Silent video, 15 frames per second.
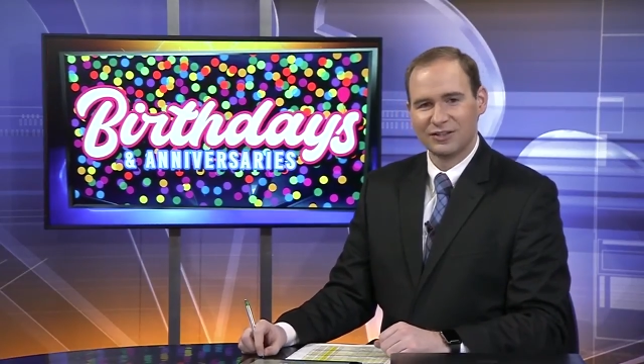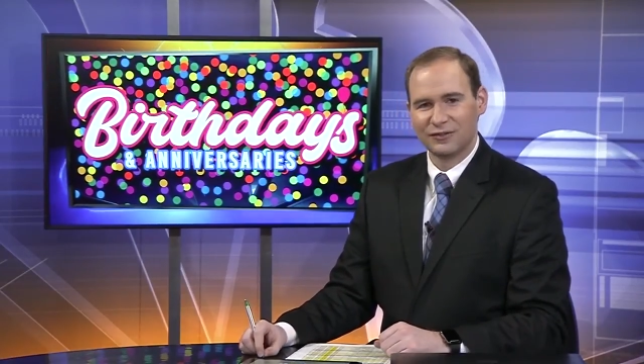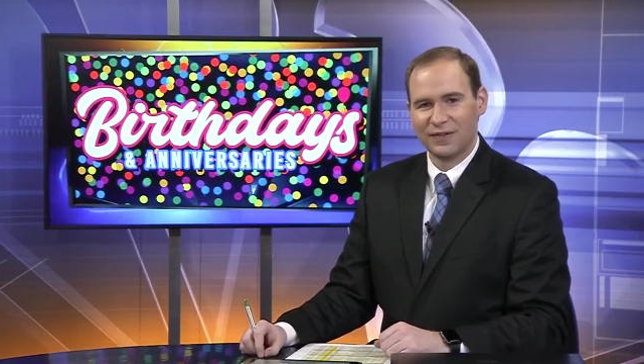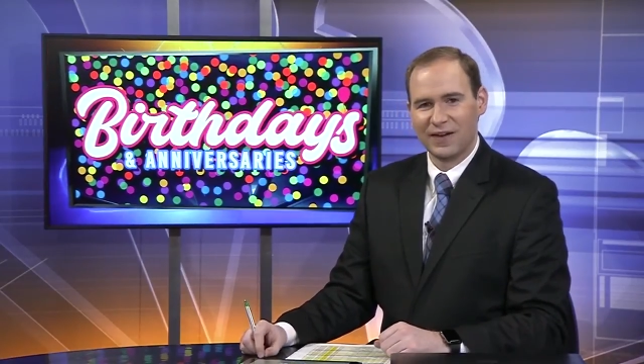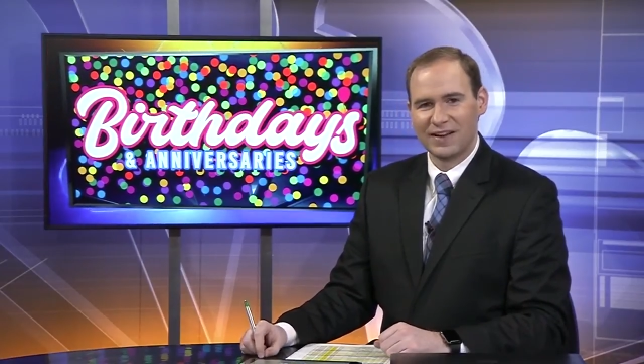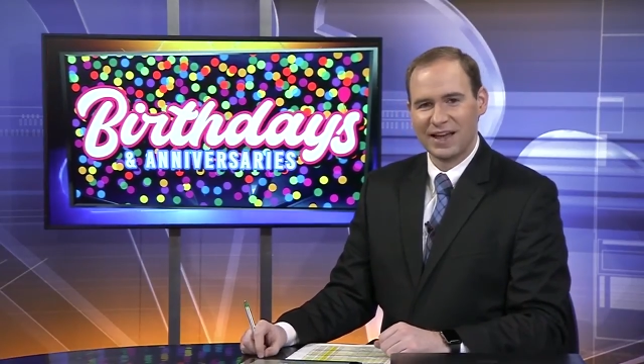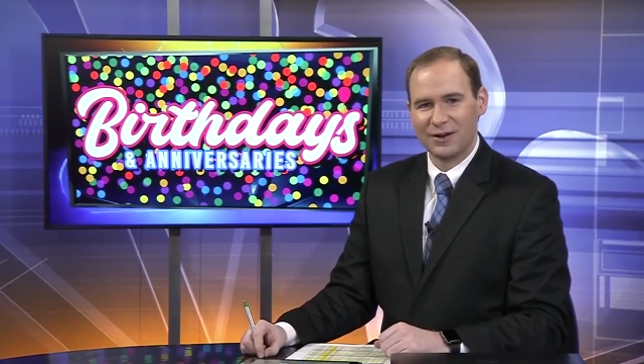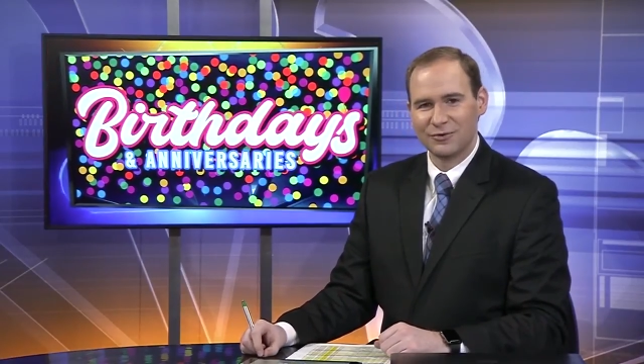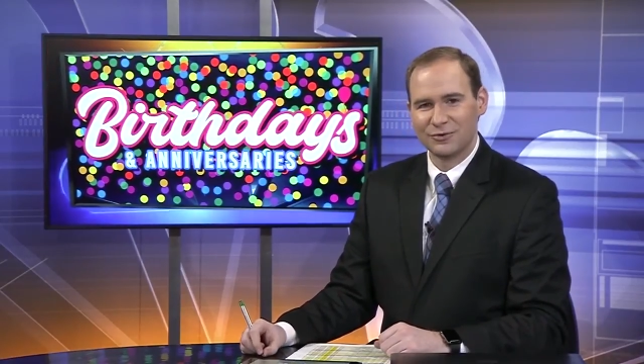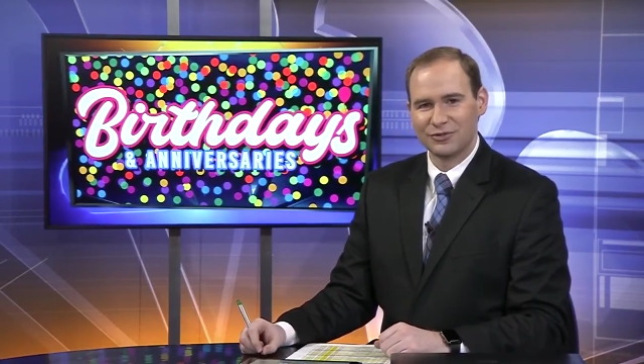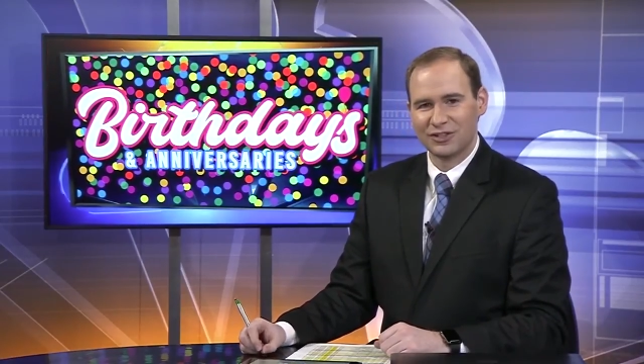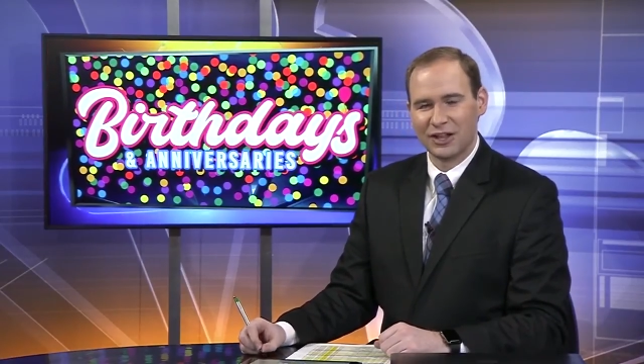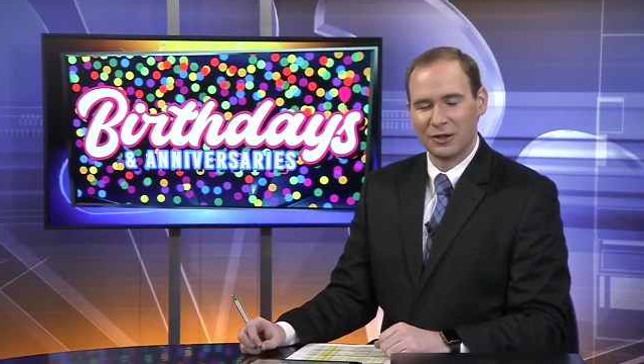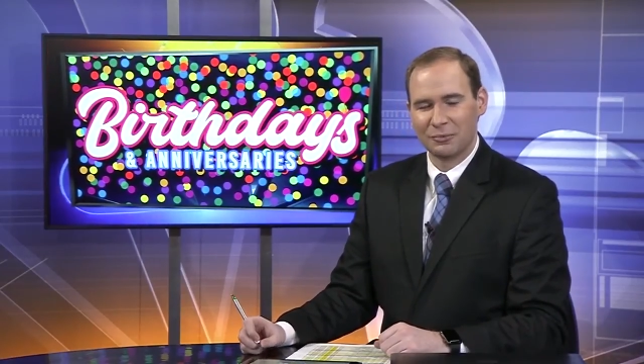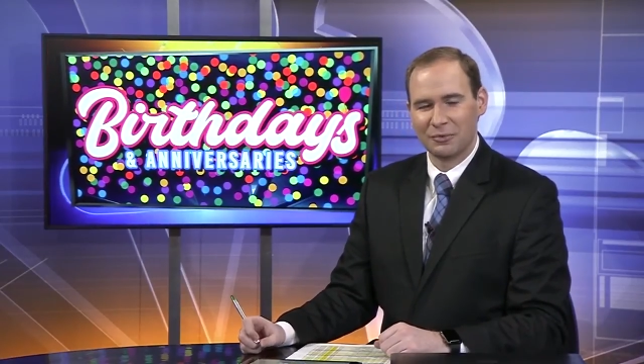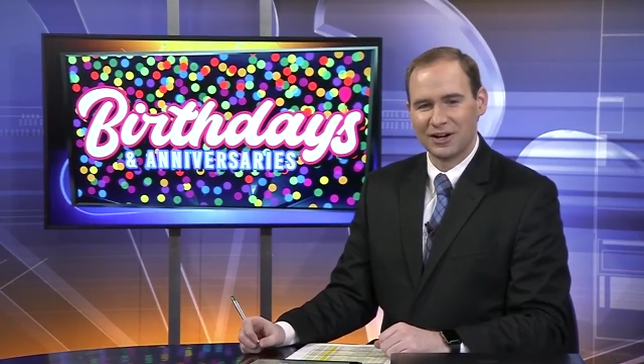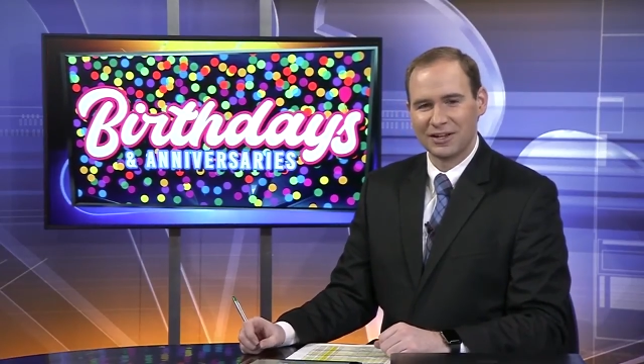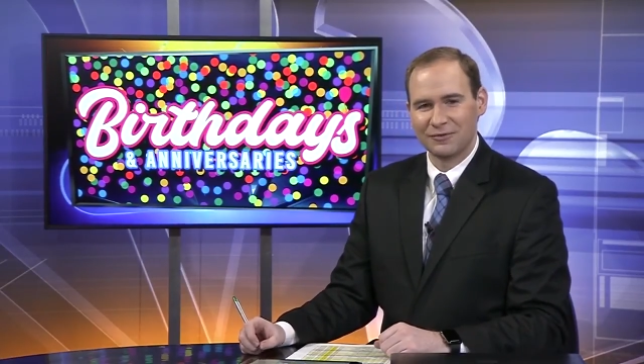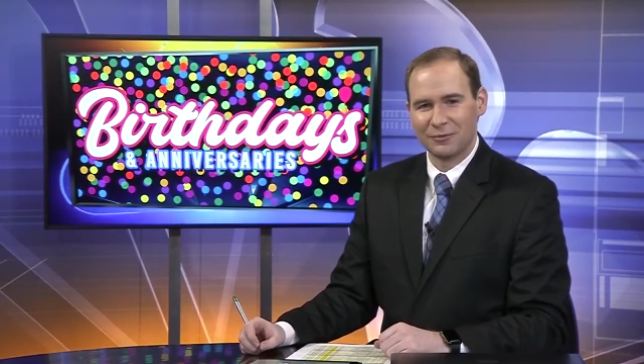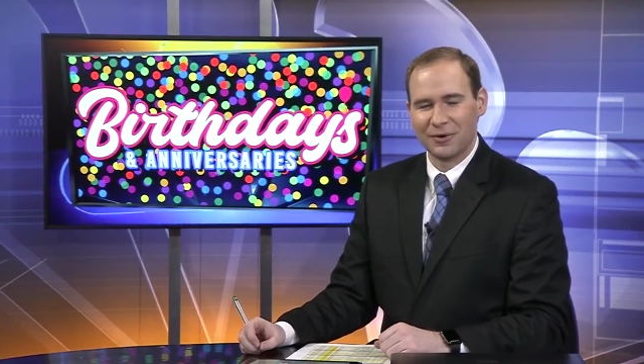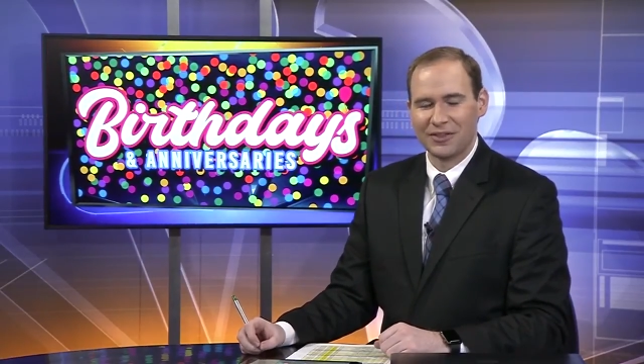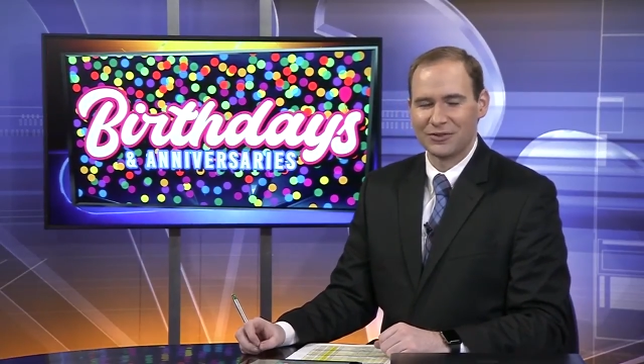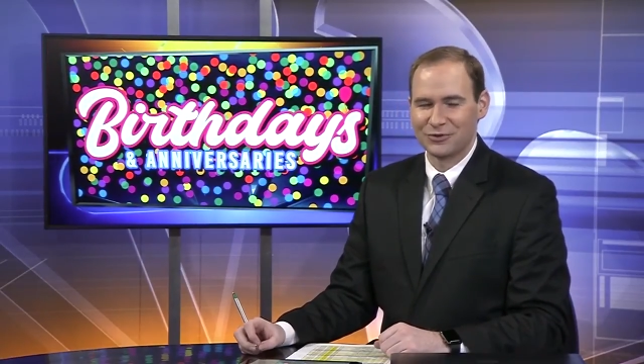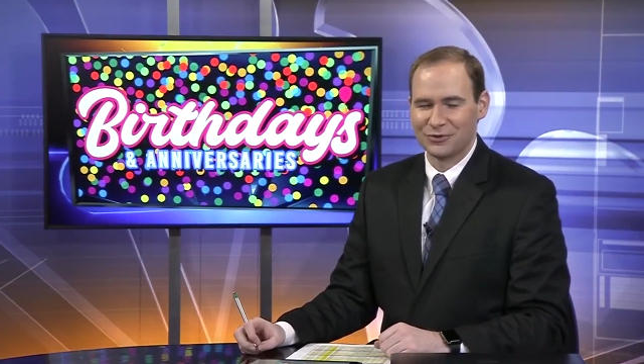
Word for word: Let's find out who's celebrating from around the